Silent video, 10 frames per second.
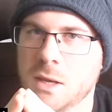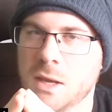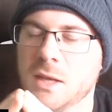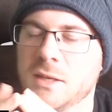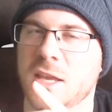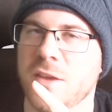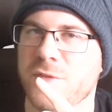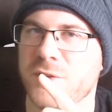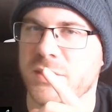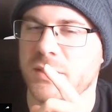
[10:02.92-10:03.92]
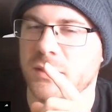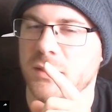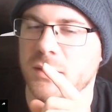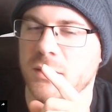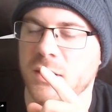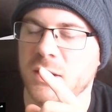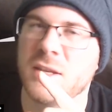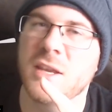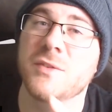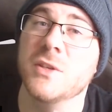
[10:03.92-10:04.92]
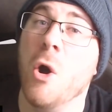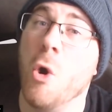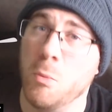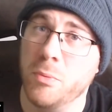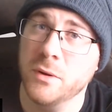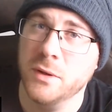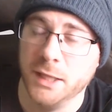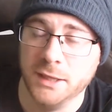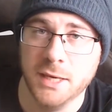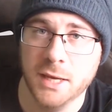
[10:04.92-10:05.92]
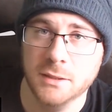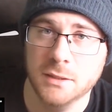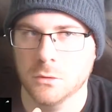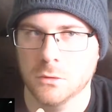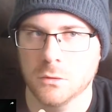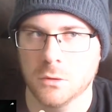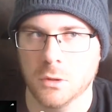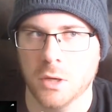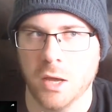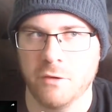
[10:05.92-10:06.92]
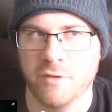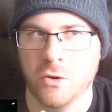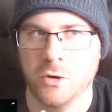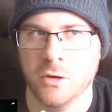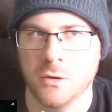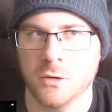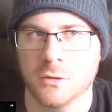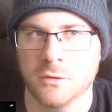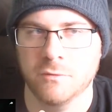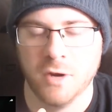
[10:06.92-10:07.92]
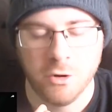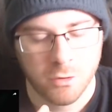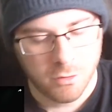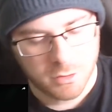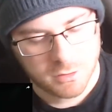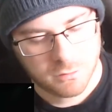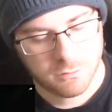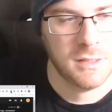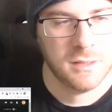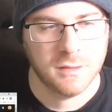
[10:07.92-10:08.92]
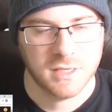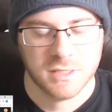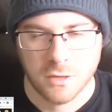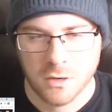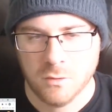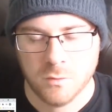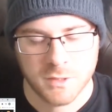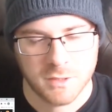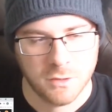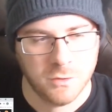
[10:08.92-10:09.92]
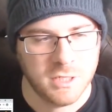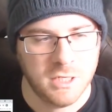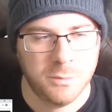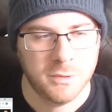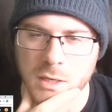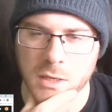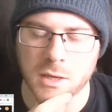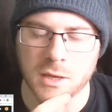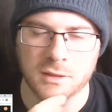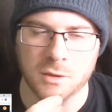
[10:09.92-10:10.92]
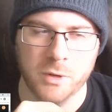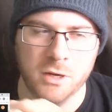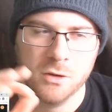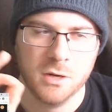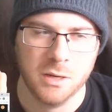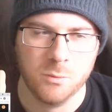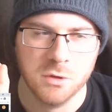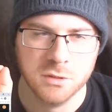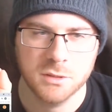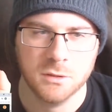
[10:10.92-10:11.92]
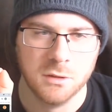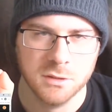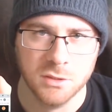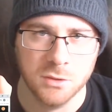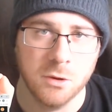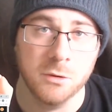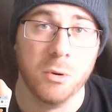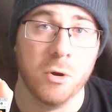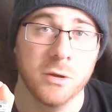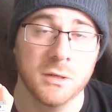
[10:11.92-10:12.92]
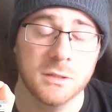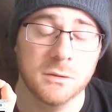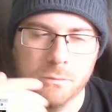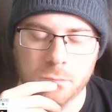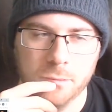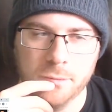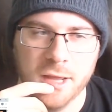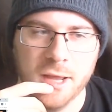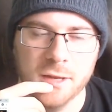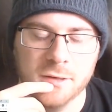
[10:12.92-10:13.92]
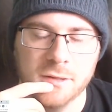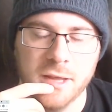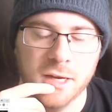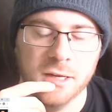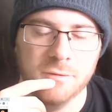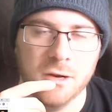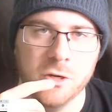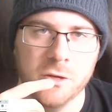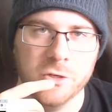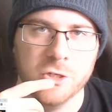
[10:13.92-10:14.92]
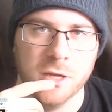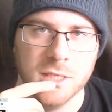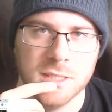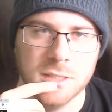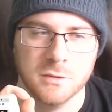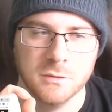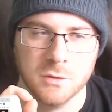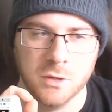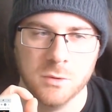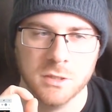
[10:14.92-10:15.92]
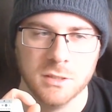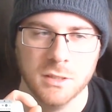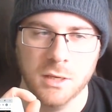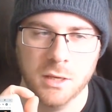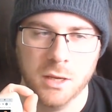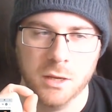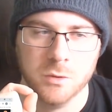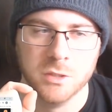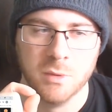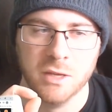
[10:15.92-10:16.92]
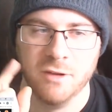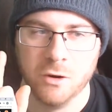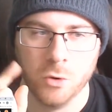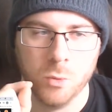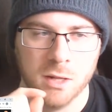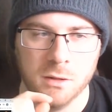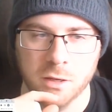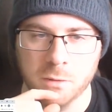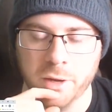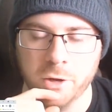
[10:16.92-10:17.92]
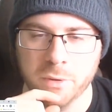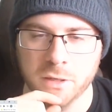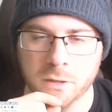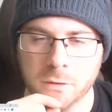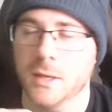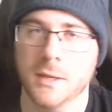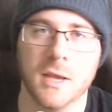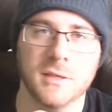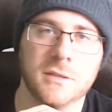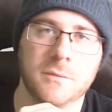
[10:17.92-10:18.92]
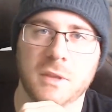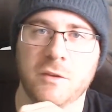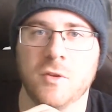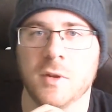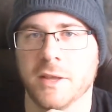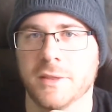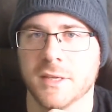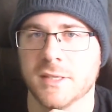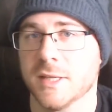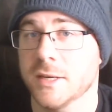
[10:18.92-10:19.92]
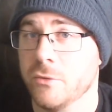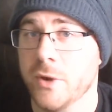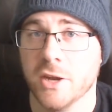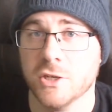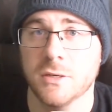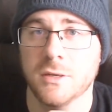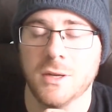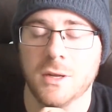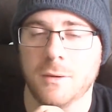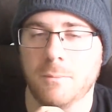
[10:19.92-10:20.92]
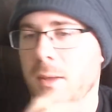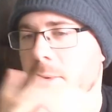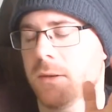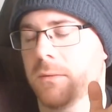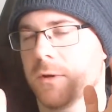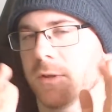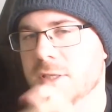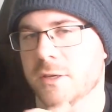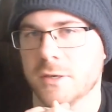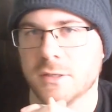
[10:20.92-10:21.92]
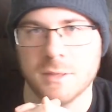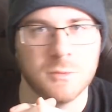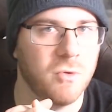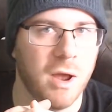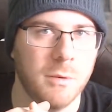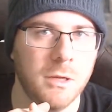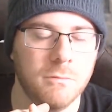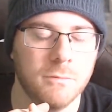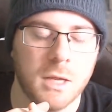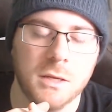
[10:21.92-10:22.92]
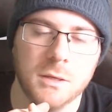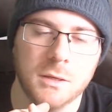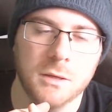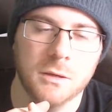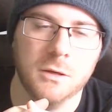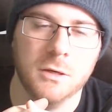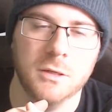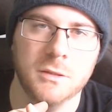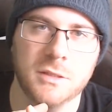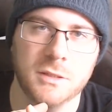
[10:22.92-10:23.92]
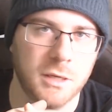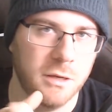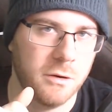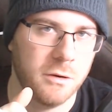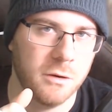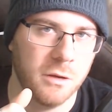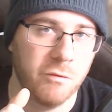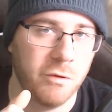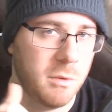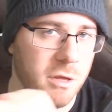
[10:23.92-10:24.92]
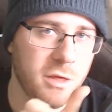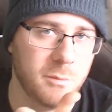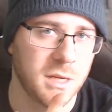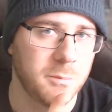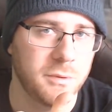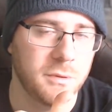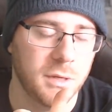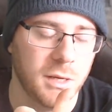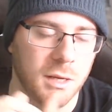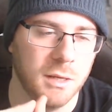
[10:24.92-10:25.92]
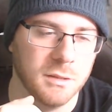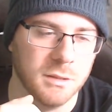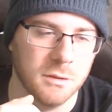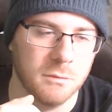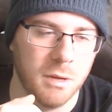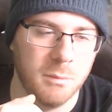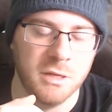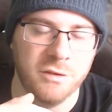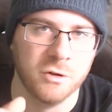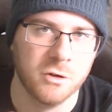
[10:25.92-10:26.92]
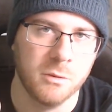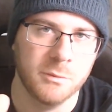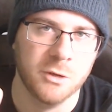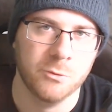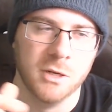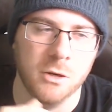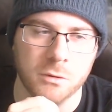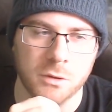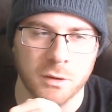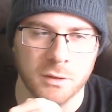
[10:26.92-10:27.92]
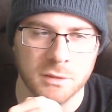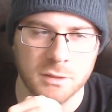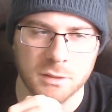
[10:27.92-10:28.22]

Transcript: It gives hope at the end, Okay, very good, very good. The song was so deep and the video clip was also on point. They had very good shots, so it was made very well, in my opinion. Guys, if you liked this little reaction, maybe consider subscribing. Consider giving me a thumbs up and maybe leave your comment down below. And